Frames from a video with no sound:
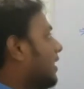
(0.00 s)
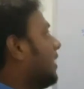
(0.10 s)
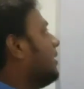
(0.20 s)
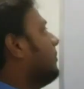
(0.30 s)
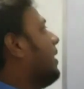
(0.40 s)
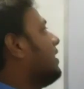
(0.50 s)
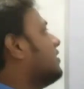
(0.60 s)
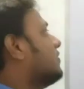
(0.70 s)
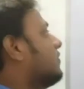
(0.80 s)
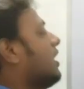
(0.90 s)
and match
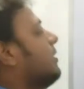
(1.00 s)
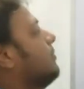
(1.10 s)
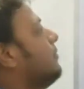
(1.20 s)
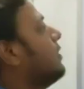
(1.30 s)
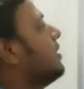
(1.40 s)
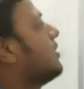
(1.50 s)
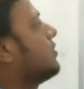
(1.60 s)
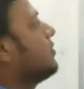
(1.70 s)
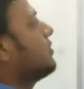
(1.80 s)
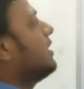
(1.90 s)
5.
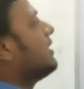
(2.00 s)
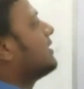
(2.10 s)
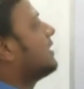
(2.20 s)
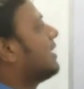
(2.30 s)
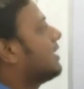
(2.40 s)
So 6